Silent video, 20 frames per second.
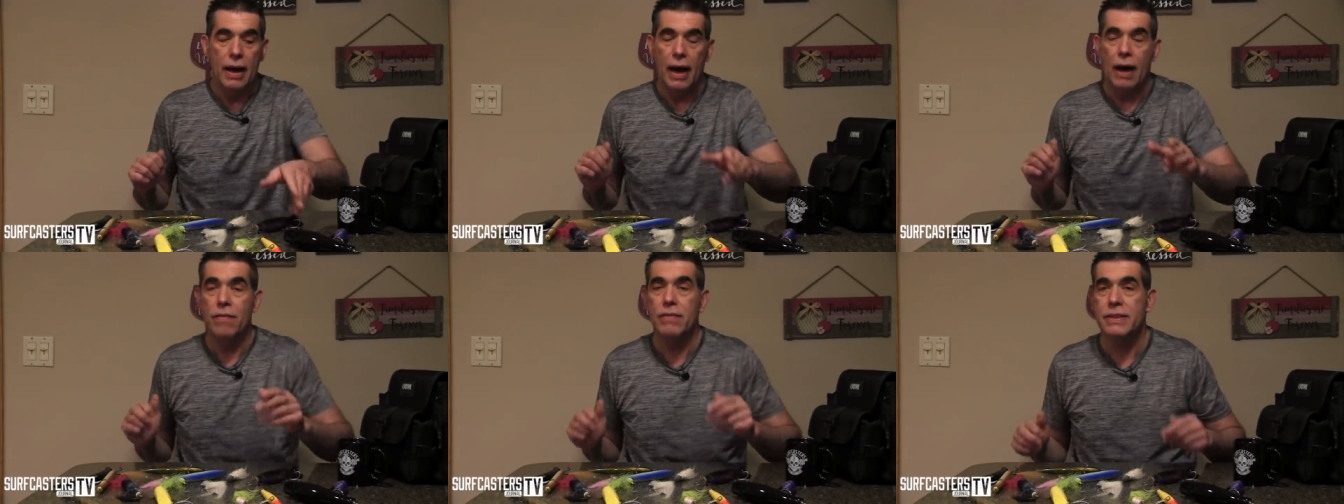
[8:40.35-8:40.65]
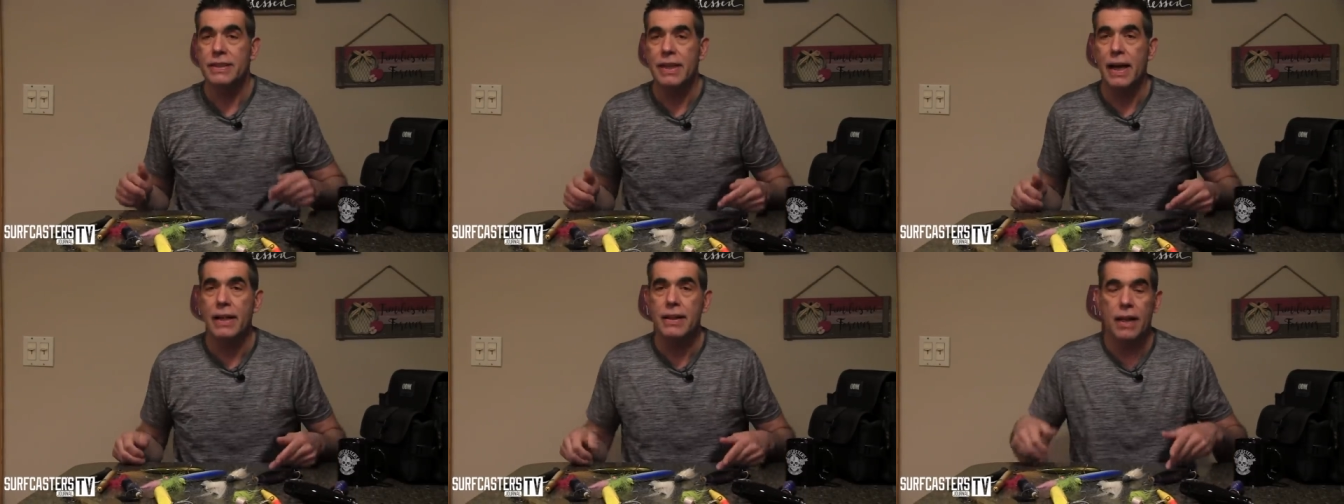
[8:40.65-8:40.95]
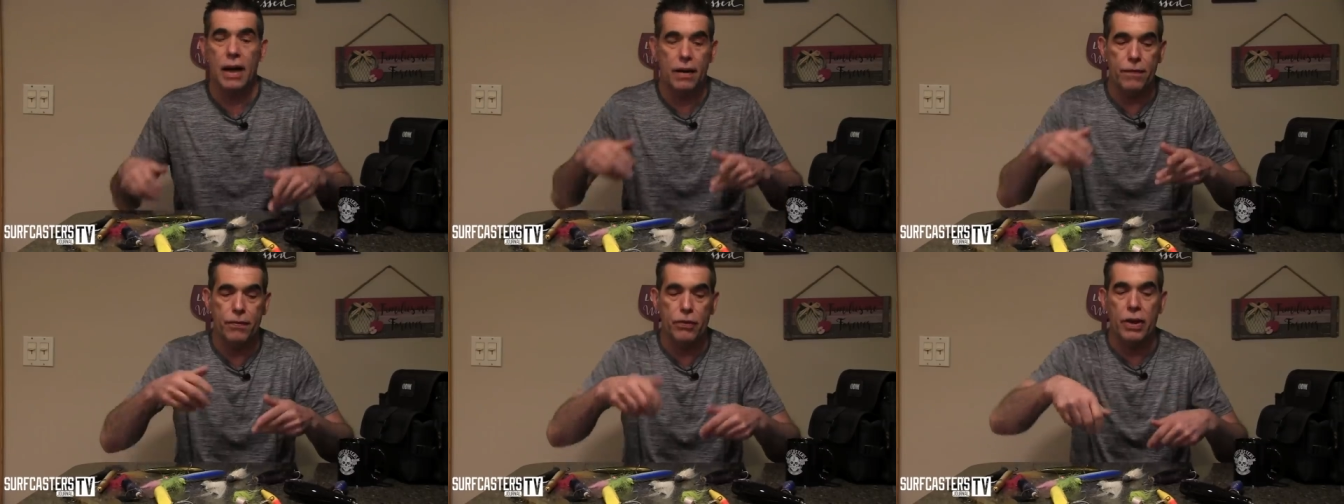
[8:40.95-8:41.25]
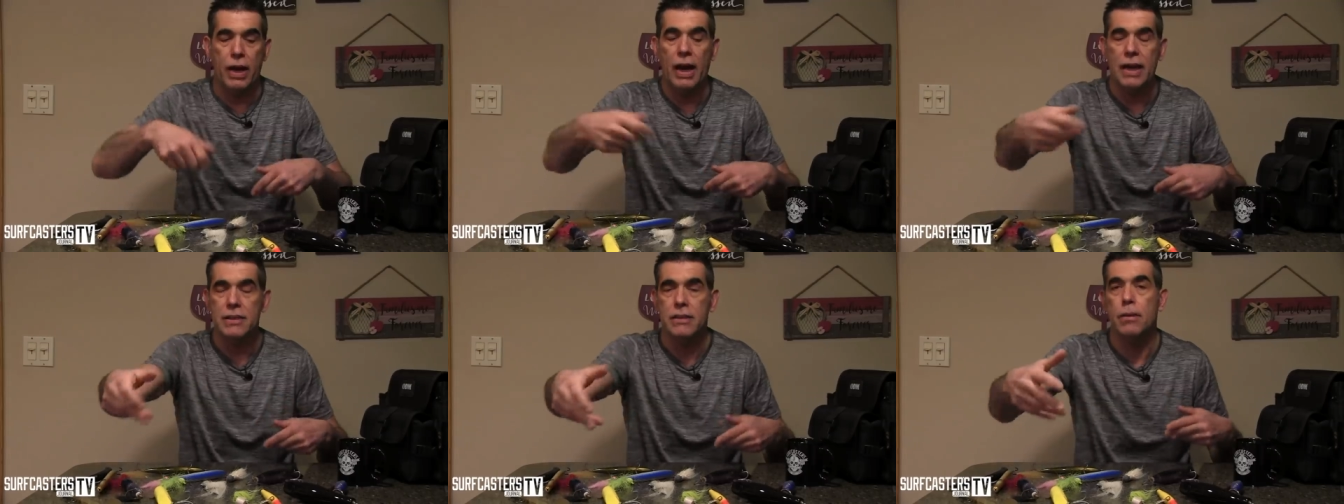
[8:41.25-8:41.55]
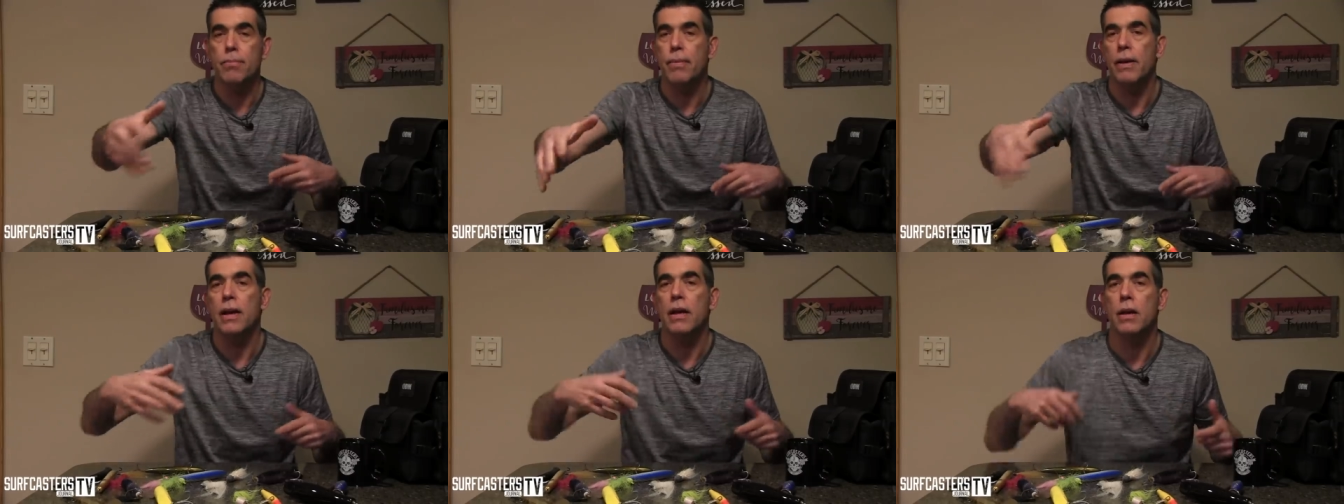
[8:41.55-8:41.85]
Having said that, if you cast
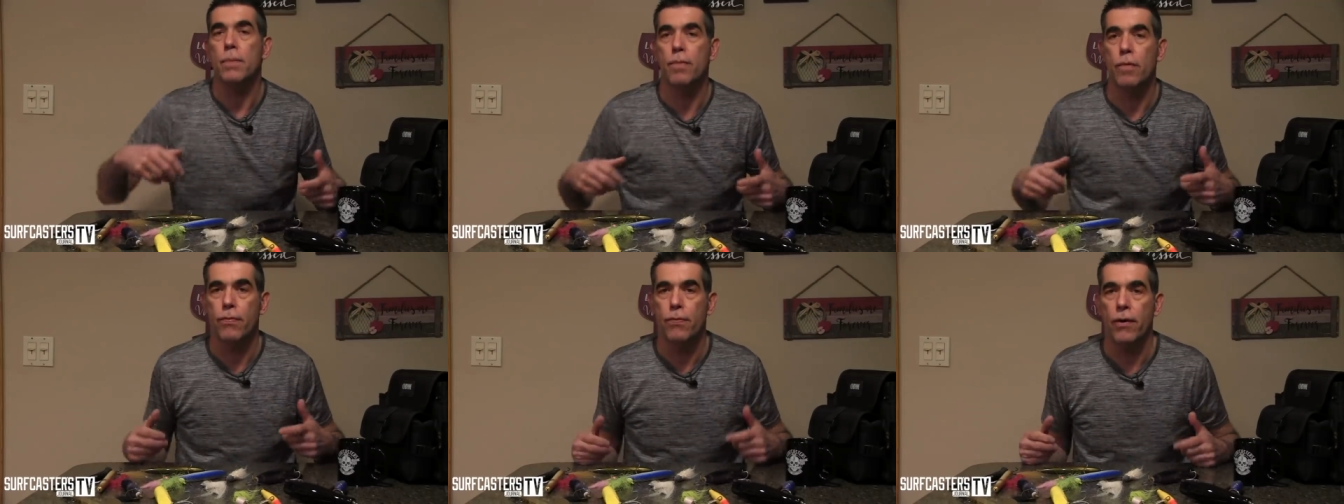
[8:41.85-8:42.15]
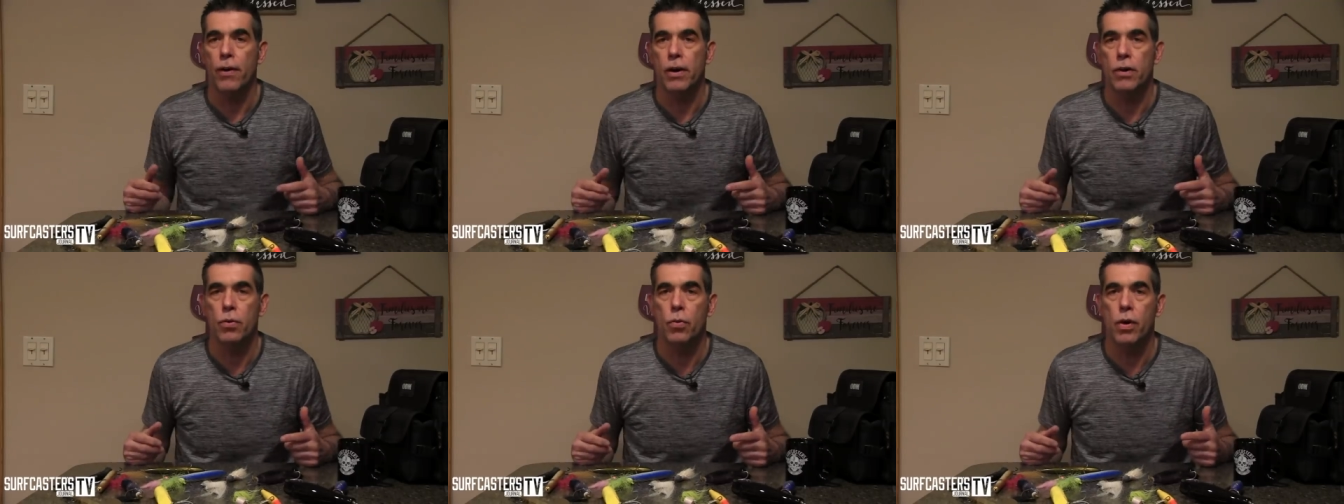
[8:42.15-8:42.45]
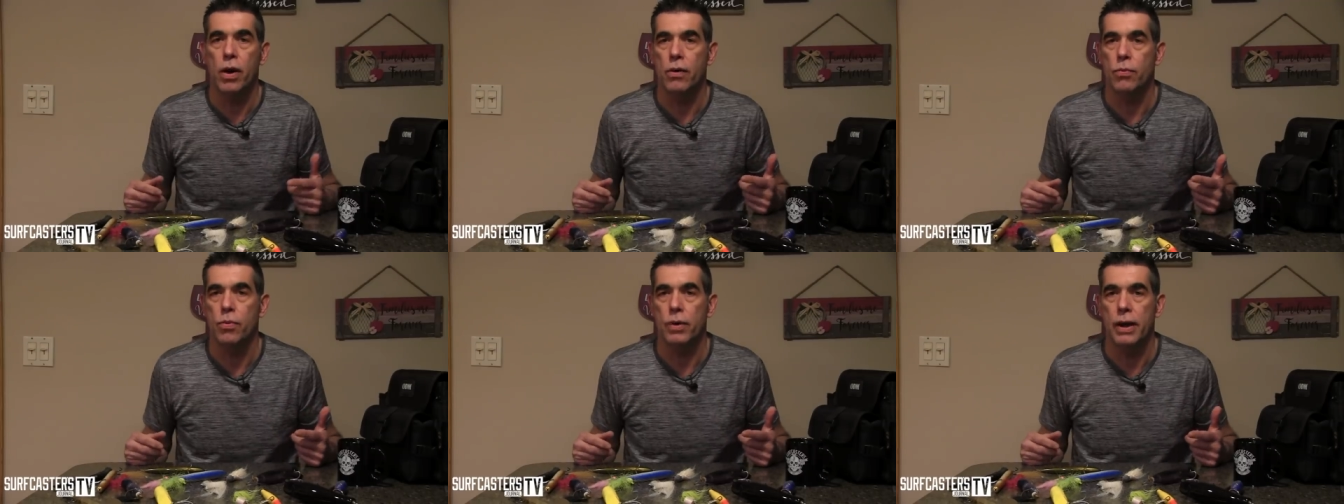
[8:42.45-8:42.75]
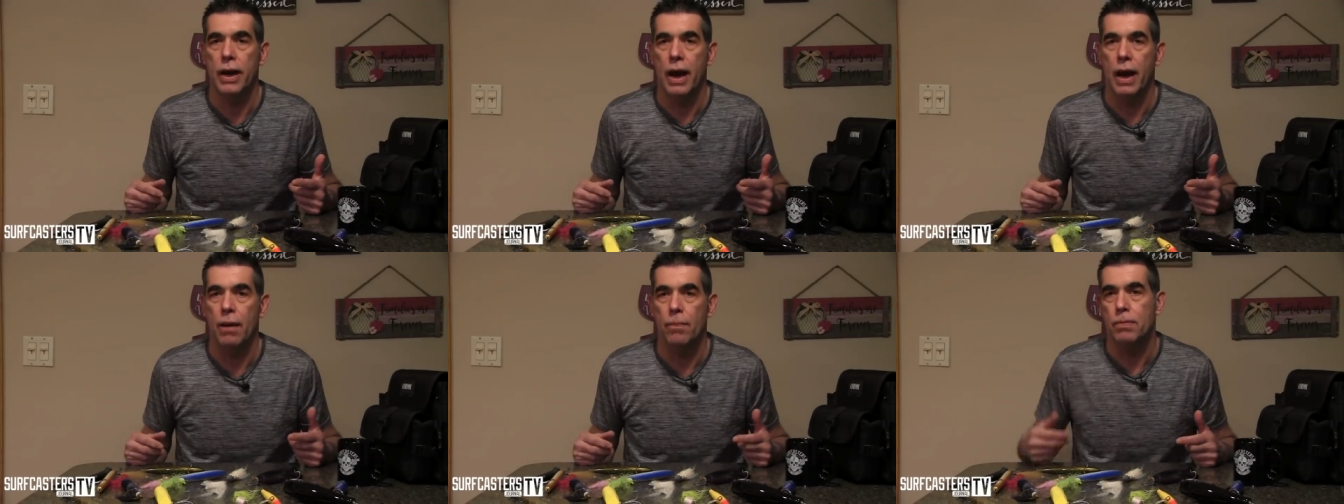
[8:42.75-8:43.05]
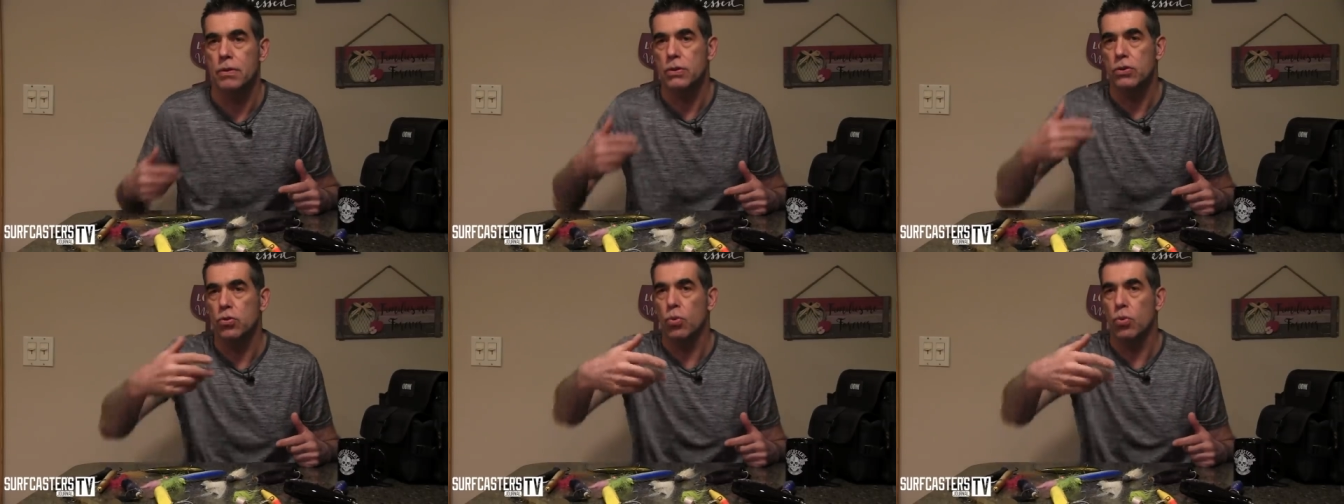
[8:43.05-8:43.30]
a metal lip in front of the wave, what happens?